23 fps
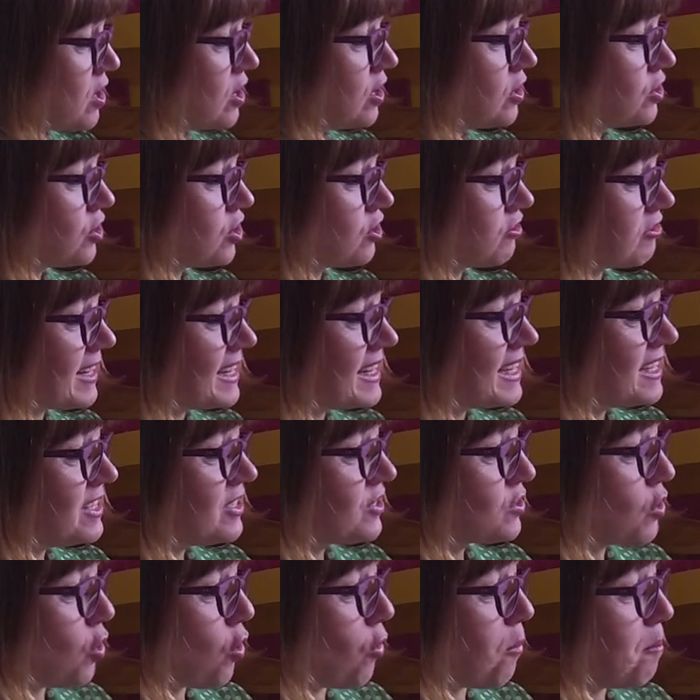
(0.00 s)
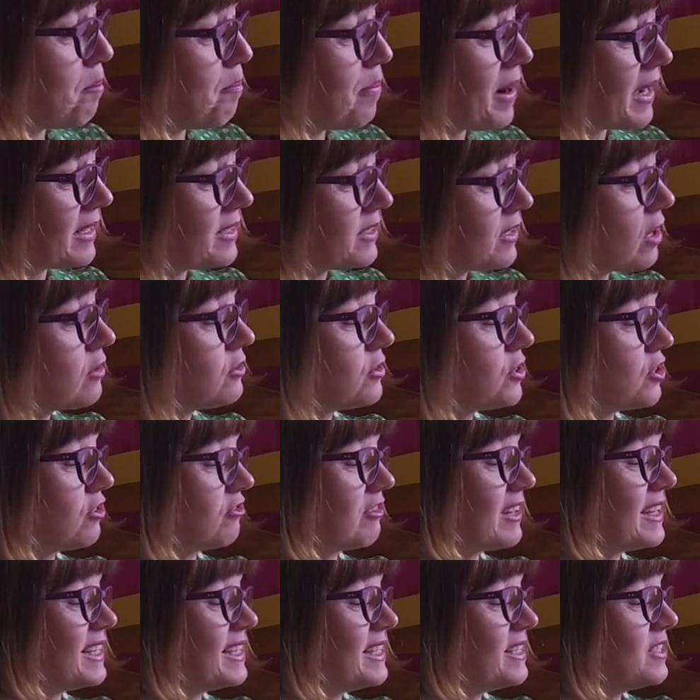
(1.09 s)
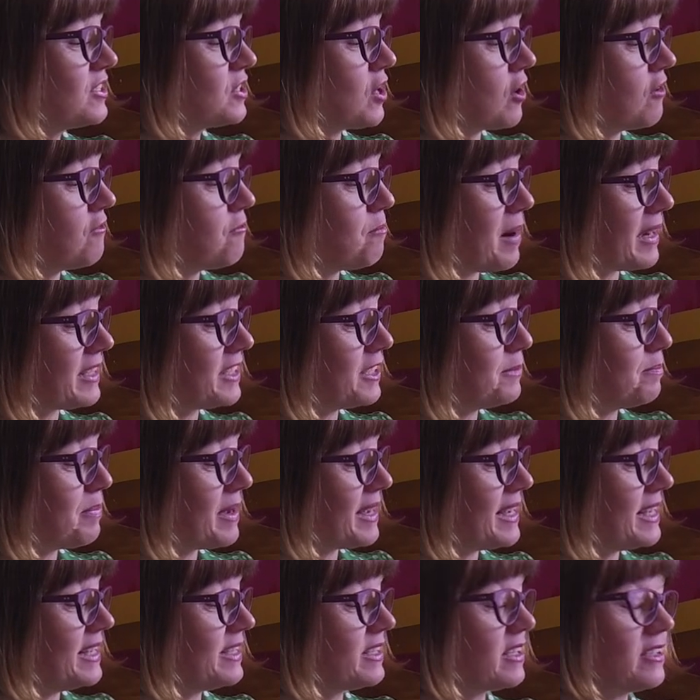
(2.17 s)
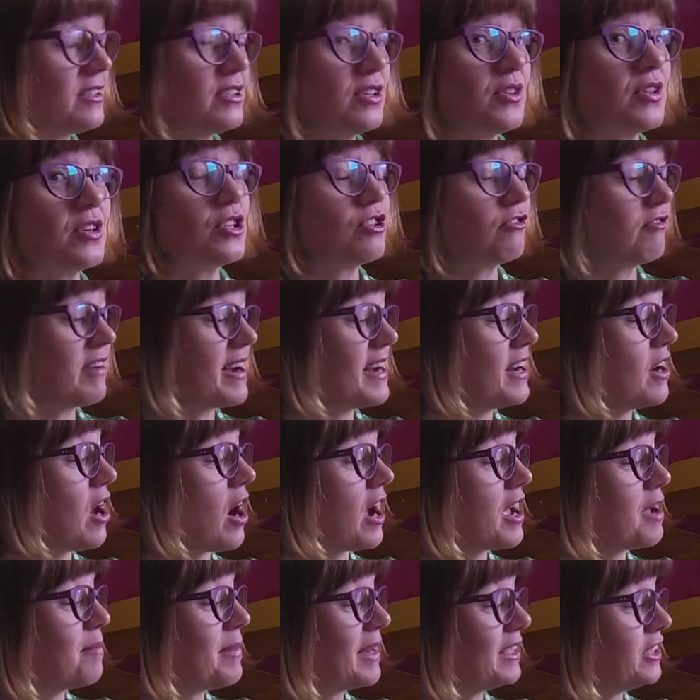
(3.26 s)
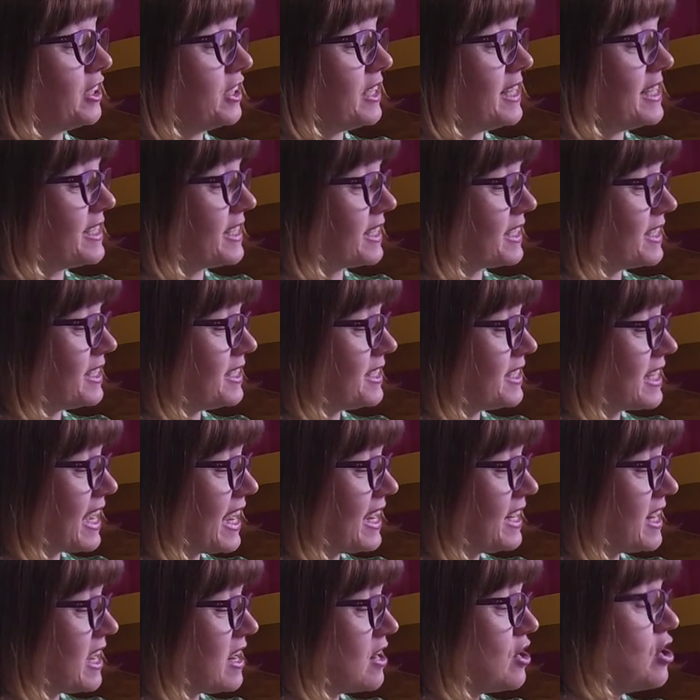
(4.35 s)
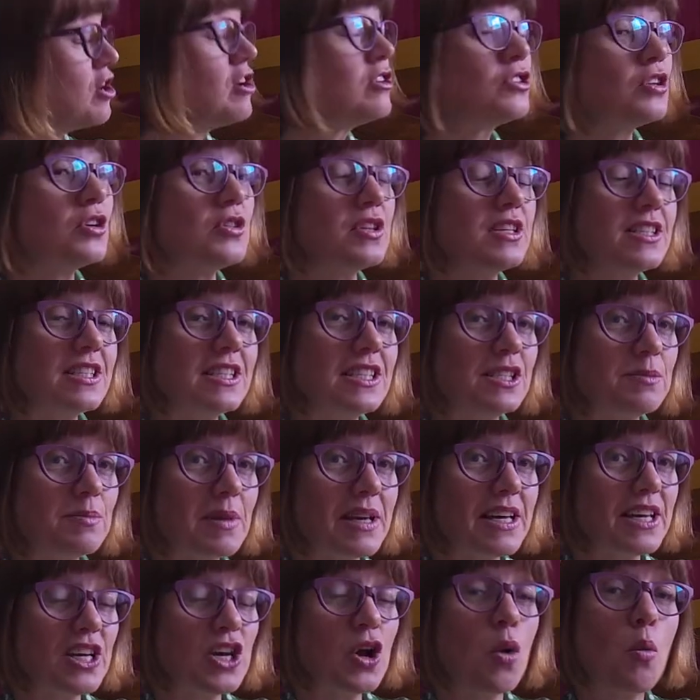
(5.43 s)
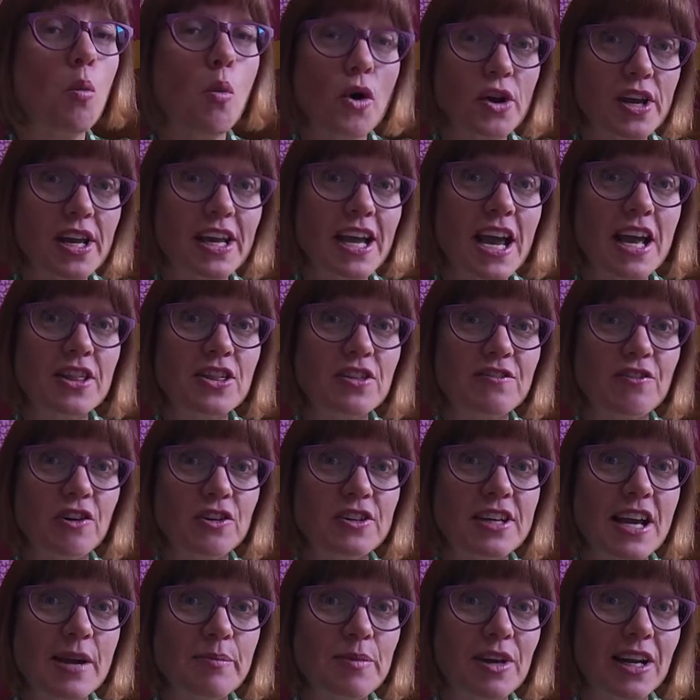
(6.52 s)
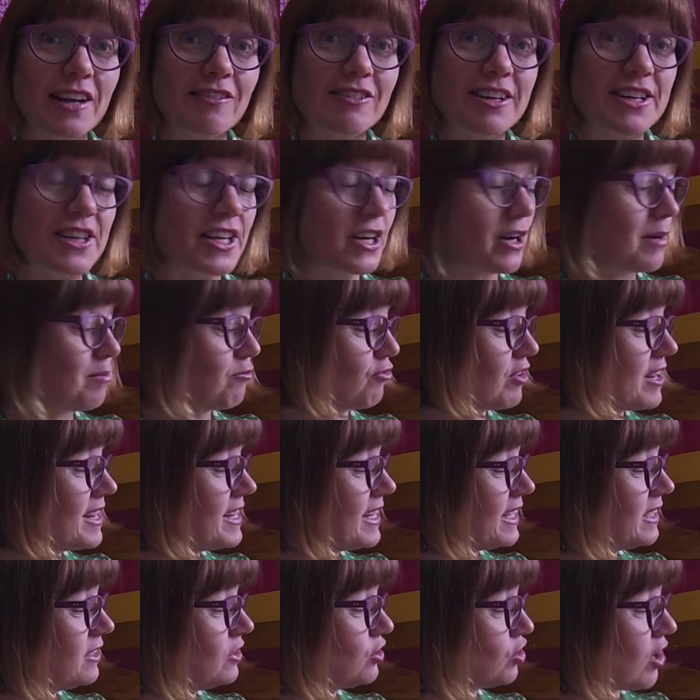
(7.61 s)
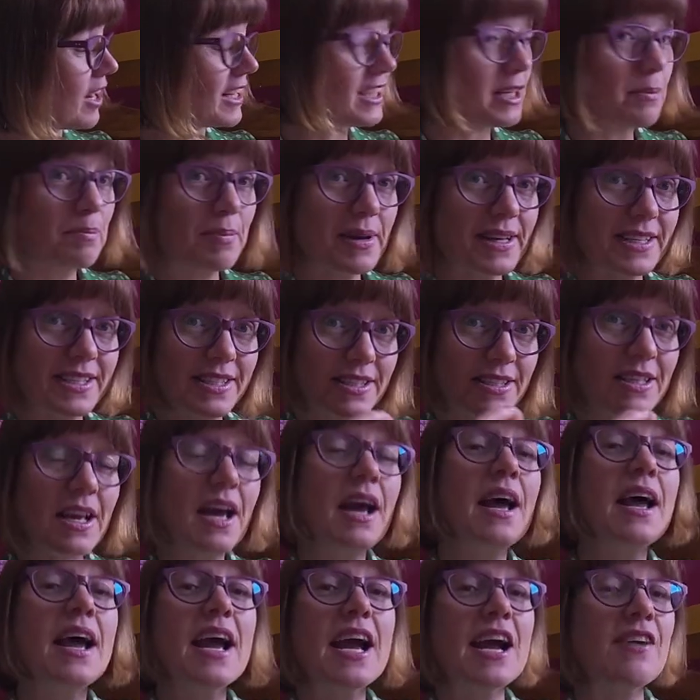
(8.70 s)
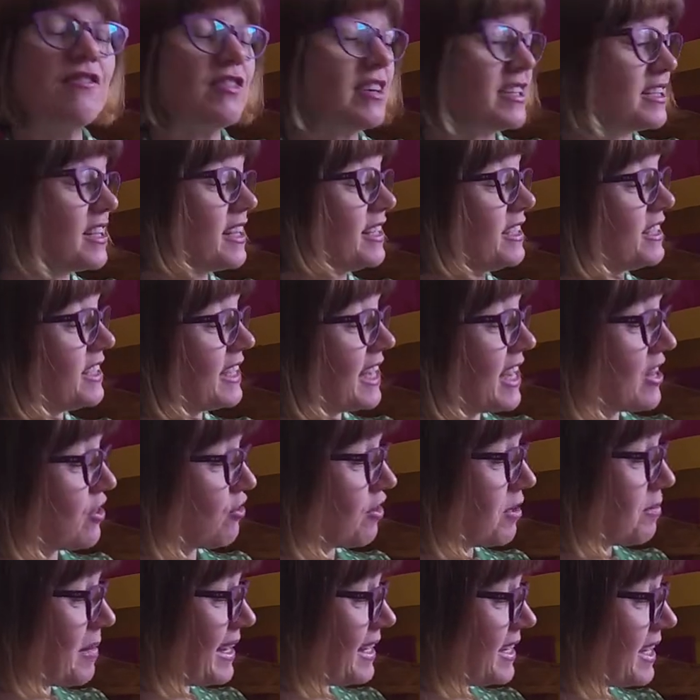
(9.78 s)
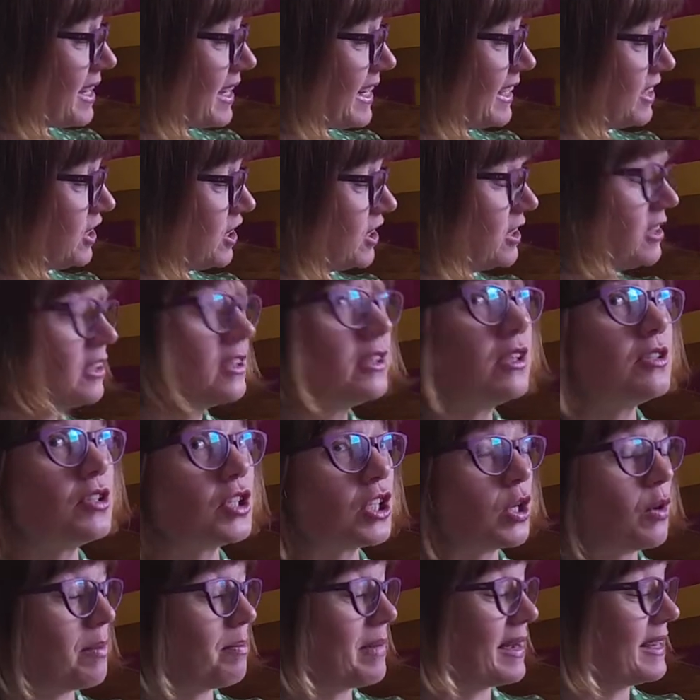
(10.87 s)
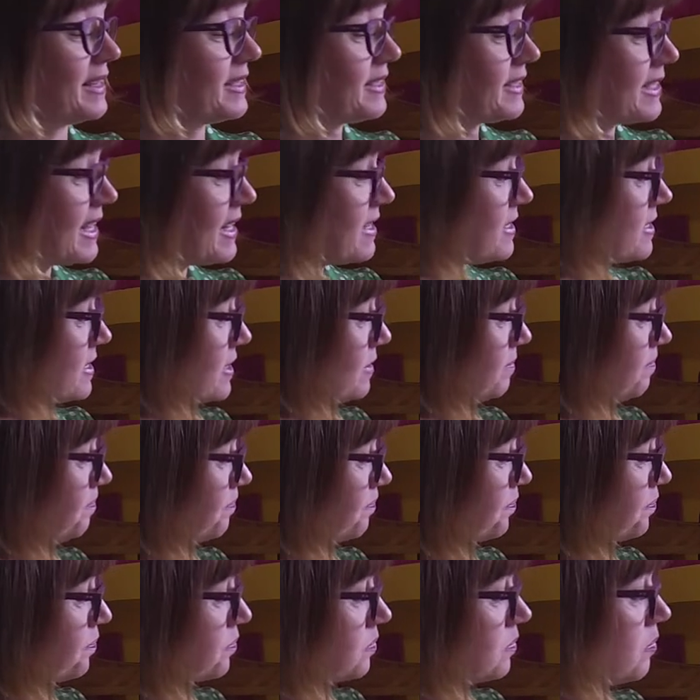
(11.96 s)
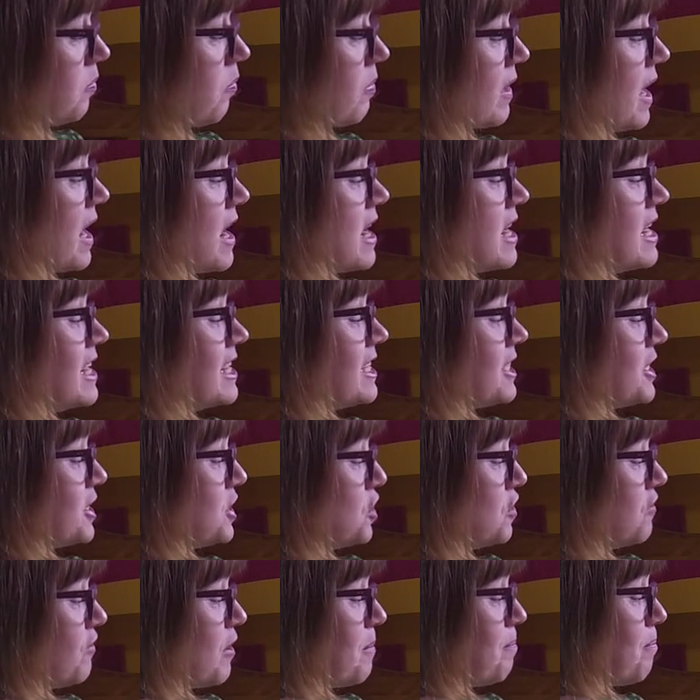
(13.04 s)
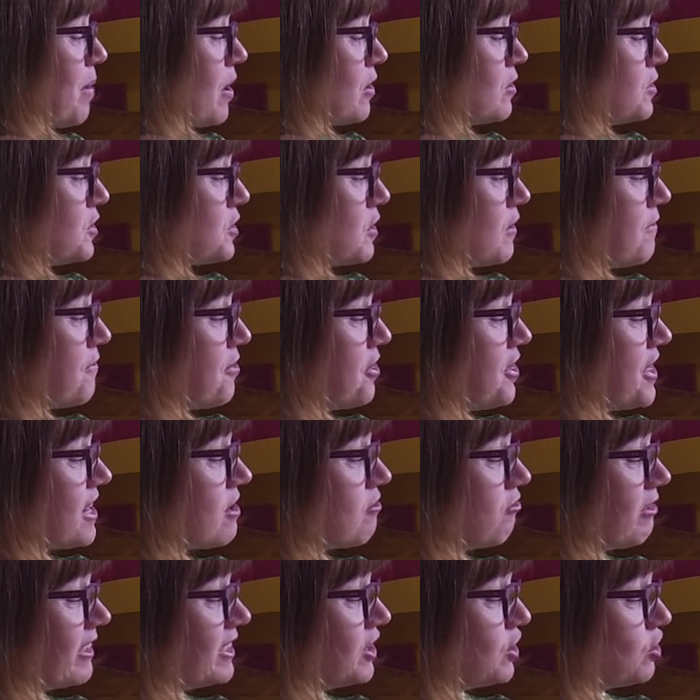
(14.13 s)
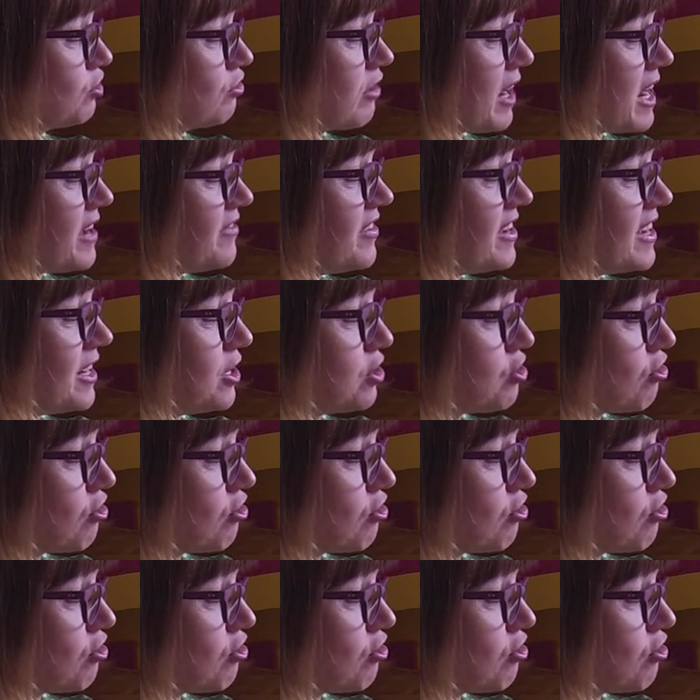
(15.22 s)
tureens of buttered peas. So the tureen, I imagine, is a container. So this is me working out the vocabulary that I'm reading, trying to piece everything together and make connections so it makes sense. Silver boats of thick, rich gravy and